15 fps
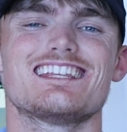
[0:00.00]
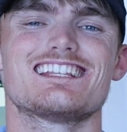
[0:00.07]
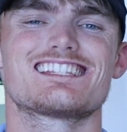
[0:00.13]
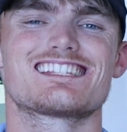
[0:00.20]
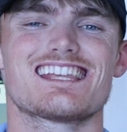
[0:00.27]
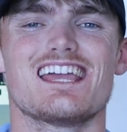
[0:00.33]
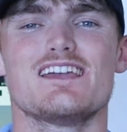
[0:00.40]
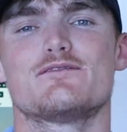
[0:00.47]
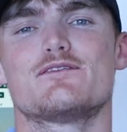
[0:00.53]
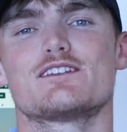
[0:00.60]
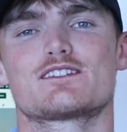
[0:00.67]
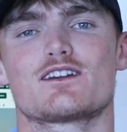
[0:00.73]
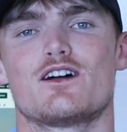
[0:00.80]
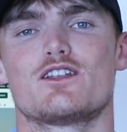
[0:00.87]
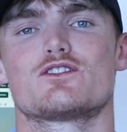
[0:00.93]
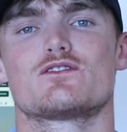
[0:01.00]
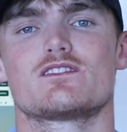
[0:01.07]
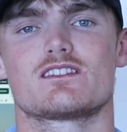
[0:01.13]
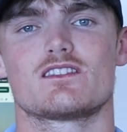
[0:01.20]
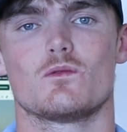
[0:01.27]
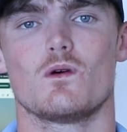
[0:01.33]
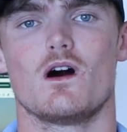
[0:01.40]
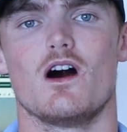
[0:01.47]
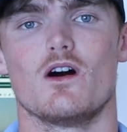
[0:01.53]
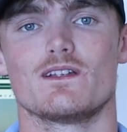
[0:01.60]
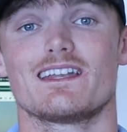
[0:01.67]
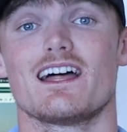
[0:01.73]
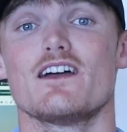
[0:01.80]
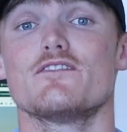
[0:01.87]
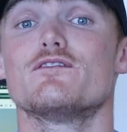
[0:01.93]
the safest countries in the world,
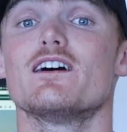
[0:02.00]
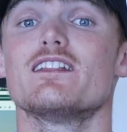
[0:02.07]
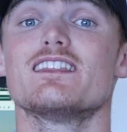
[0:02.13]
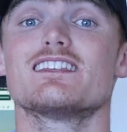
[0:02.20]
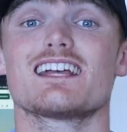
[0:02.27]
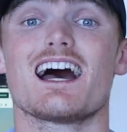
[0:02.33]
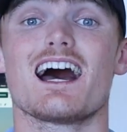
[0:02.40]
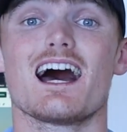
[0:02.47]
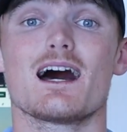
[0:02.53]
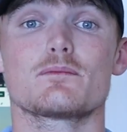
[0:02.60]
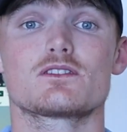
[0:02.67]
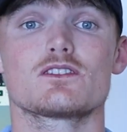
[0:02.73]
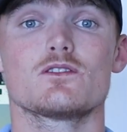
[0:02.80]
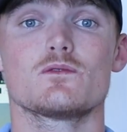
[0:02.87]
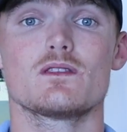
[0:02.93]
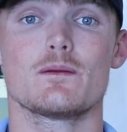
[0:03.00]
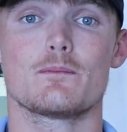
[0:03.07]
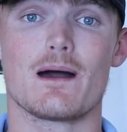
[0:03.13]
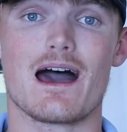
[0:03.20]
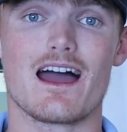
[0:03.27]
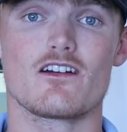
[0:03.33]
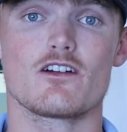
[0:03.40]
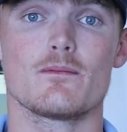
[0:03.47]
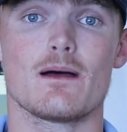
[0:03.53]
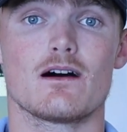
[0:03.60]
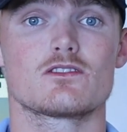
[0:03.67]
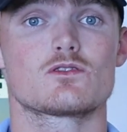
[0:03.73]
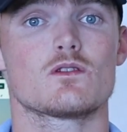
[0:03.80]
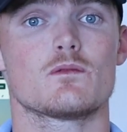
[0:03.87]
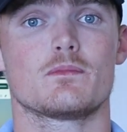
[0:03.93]
and I find this absolutely
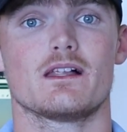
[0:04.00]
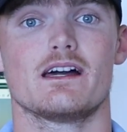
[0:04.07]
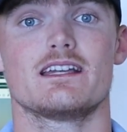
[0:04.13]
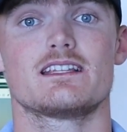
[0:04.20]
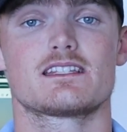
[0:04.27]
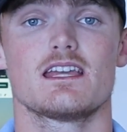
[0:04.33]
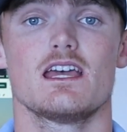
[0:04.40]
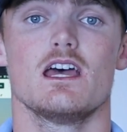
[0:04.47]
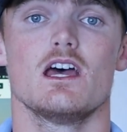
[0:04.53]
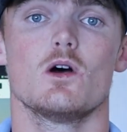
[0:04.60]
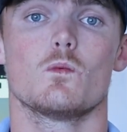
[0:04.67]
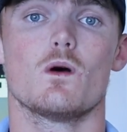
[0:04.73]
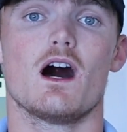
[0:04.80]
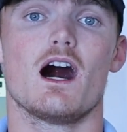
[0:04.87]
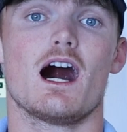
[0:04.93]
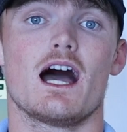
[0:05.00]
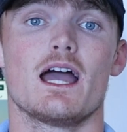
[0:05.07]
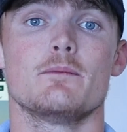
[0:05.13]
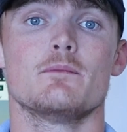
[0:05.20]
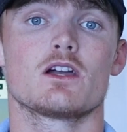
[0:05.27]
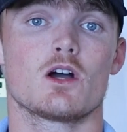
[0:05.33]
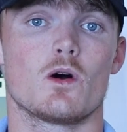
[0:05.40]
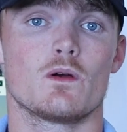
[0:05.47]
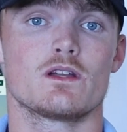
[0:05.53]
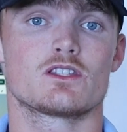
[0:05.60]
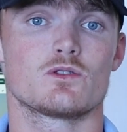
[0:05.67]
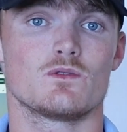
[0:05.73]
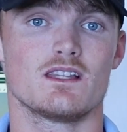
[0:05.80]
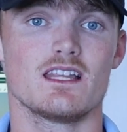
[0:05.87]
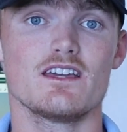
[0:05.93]
paramount to a place where I'm going
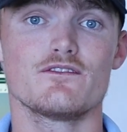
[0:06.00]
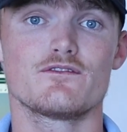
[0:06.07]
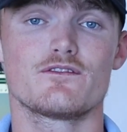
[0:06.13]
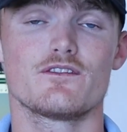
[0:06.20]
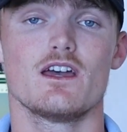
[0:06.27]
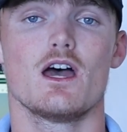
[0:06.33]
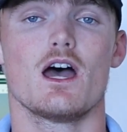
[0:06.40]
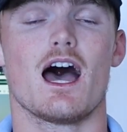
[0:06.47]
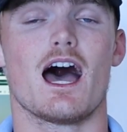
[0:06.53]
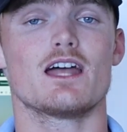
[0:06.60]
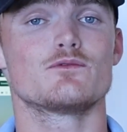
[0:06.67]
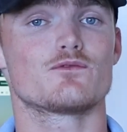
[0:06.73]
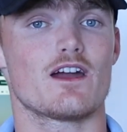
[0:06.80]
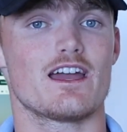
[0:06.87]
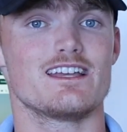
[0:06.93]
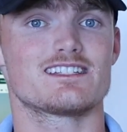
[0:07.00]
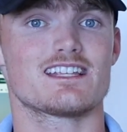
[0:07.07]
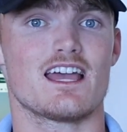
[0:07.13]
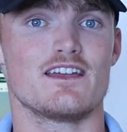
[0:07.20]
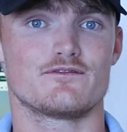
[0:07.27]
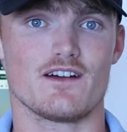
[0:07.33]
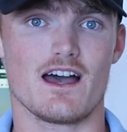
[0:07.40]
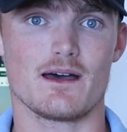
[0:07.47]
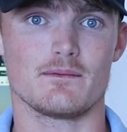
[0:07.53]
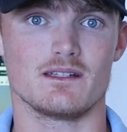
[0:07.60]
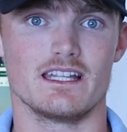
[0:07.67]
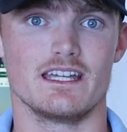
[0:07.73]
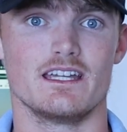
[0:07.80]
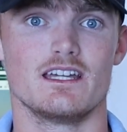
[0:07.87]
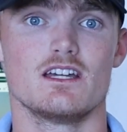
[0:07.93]
to live and raise a
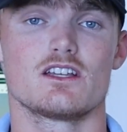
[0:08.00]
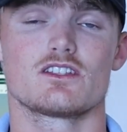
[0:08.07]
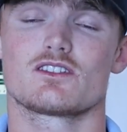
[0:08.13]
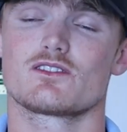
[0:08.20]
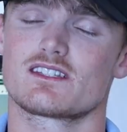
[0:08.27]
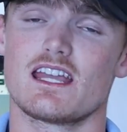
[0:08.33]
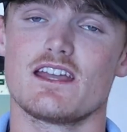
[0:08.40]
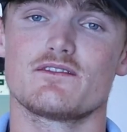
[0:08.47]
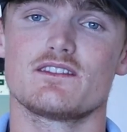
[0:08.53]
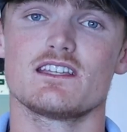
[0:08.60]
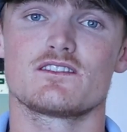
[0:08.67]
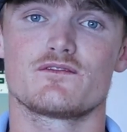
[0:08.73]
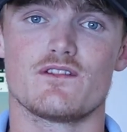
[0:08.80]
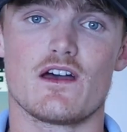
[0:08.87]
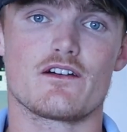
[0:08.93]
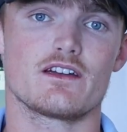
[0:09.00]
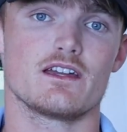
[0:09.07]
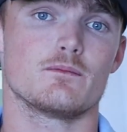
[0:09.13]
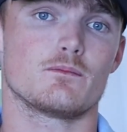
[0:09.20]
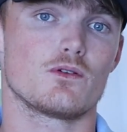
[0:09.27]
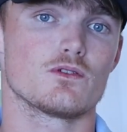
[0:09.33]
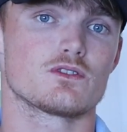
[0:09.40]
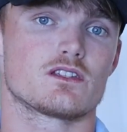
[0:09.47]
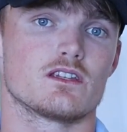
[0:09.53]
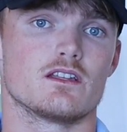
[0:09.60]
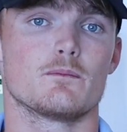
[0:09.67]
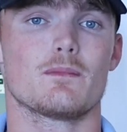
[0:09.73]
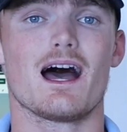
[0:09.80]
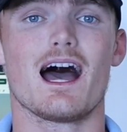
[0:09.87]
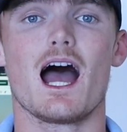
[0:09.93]
family. So safety is very
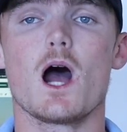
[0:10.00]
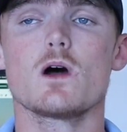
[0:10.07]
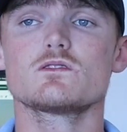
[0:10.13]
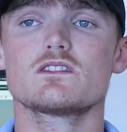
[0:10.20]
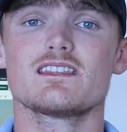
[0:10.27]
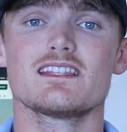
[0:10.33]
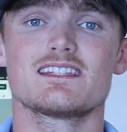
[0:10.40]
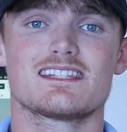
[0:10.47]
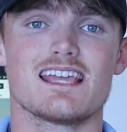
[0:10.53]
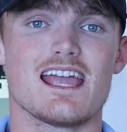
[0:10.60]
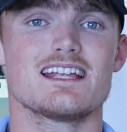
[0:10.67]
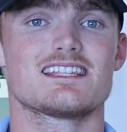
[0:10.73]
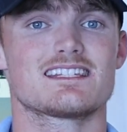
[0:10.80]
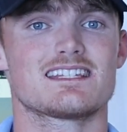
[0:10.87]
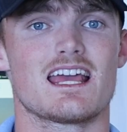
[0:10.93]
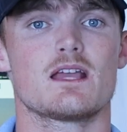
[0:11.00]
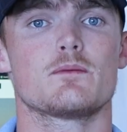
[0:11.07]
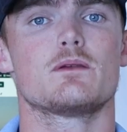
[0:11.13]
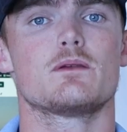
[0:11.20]
important, but how do the day-to-day